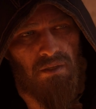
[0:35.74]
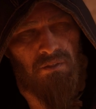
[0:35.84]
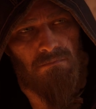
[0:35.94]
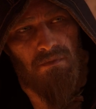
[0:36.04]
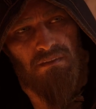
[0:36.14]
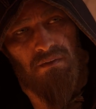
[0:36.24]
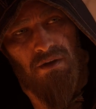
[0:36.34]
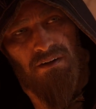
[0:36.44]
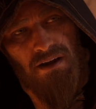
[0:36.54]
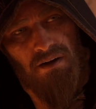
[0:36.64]
you some
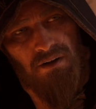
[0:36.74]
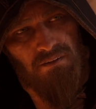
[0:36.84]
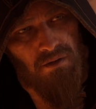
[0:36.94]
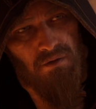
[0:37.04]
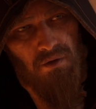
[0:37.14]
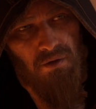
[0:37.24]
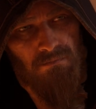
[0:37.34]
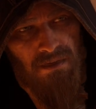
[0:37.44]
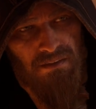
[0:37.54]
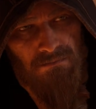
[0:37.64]
murderous errands of your
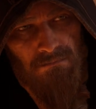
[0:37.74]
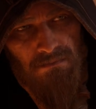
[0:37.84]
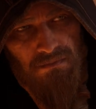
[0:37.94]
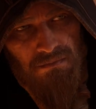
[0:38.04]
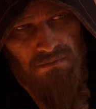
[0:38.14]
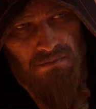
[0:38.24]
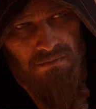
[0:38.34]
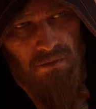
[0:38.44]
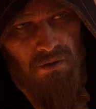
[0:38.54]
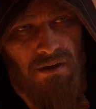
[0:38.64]
own, Basim?
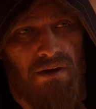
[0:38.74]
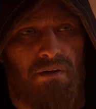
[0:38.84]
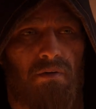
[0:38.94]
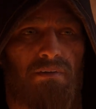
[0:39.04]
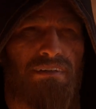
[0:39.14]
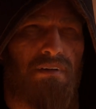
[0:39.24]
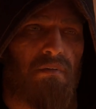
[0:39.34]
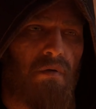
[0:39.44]
Why are you here at